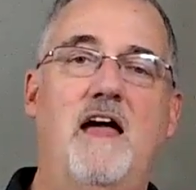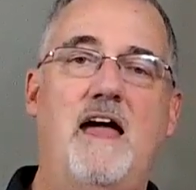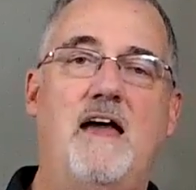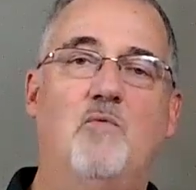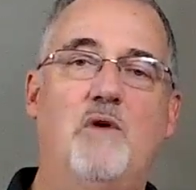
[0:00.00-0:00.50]

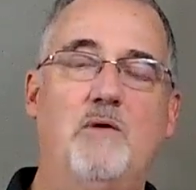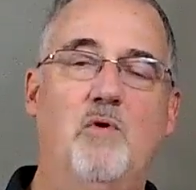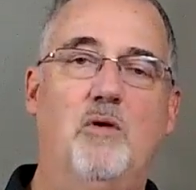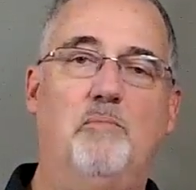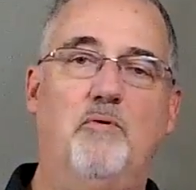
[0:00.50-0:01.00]
and we
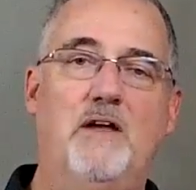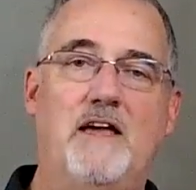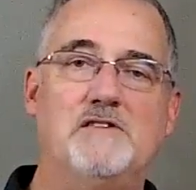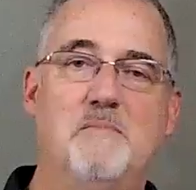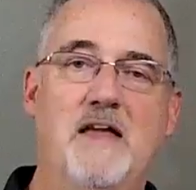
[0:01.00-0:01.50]
will
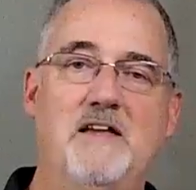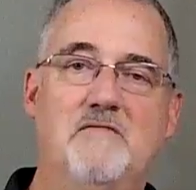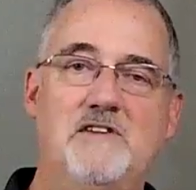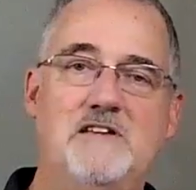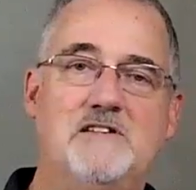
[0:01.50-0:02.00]
print as many
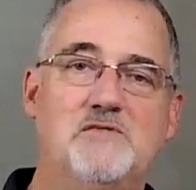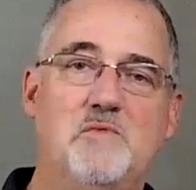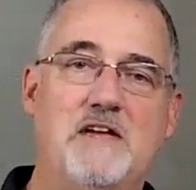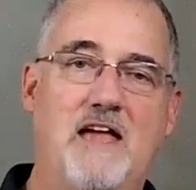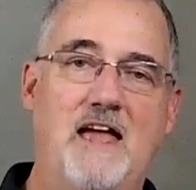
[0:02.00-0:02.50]
of these as
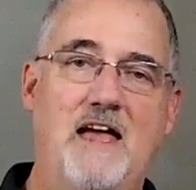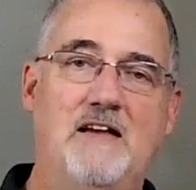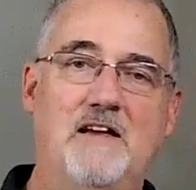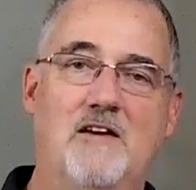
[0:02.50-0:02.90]
we can